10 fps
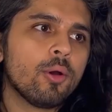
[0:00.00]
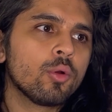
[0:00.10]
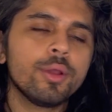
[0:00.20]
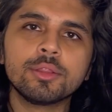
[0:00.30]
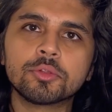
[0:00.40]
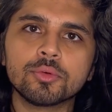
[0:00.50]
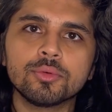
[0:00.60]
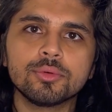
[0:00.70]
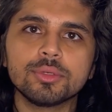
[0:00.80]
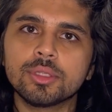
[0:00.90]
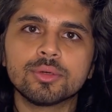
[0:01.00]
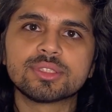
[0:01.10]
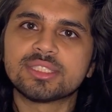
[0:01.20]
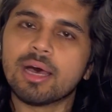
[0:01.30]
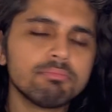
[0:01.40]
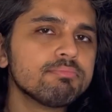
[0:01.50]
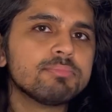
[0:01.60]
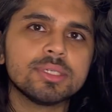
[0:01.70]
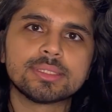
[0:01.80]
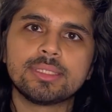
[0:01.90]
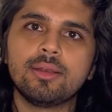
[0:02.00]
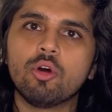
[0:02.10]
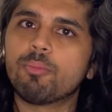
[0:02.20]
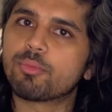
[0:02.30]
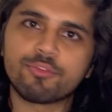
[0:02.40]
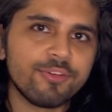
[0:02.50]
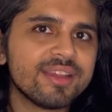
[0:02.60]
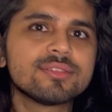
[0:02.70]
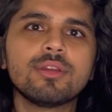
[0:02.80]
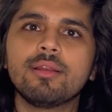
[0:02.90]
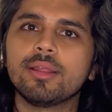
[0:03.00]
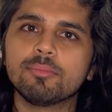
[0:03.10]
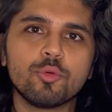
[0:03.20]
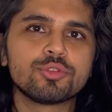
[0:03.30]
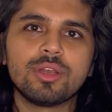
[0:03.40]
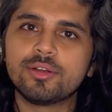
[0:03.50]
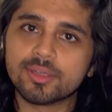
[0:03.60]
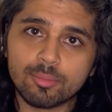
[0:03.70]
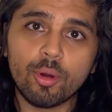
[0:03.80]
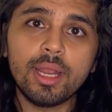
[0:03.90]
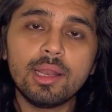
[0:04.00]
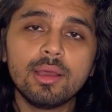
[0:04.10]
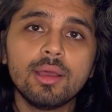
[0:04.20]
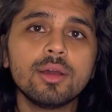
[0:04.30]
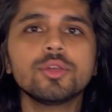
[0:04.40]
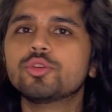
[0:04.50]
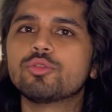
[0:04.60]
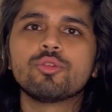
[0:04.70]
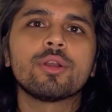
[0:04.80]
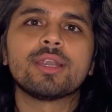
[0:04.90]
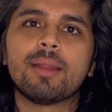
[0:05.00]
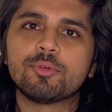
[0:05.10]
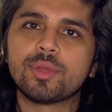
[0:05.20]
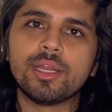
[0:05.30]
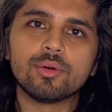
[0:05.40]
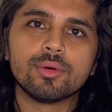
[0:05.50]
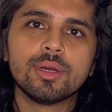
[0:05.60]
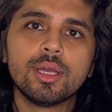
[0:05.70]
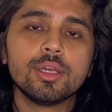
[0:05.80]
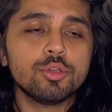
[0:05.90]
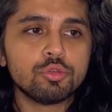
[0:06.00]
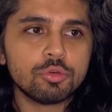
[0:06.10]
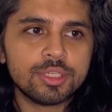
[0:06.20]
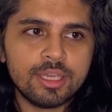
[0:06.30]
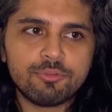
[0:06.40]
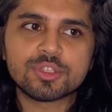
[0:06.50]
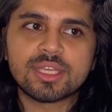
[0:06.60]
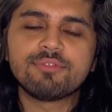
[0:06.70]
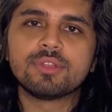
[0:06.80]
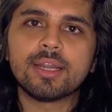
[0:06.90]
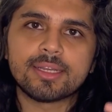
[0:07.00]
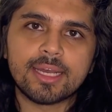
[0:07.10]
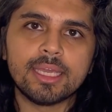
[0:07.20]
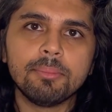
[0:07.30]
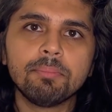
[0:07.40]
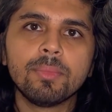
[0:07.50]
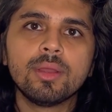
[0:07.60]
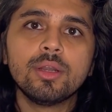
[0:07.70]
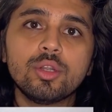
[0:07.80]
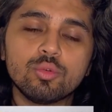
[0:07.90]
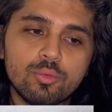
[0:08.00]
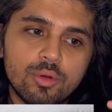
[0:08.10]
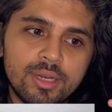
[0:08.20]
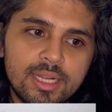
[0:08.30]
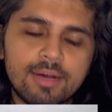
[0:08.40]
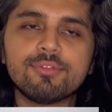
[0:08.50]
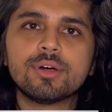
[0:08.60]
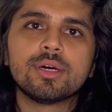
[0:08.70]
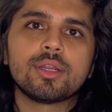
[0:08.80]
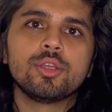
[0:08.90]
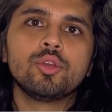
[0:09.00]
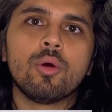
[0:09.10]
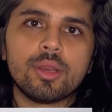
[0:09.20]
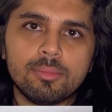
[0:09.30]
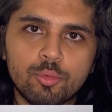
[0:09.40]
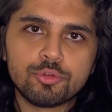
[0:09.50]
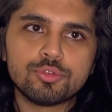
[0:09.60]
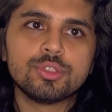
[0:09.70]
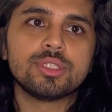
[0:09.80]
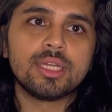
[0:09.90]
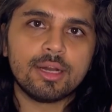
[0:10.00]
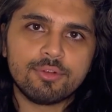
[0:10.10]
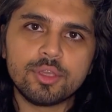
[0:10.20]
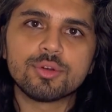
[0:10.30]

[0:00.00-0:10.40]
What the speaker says: going through some personal or professional emotional turmoil, you should not adapt to keto. You should give yourself that time to recover your emotions, recover your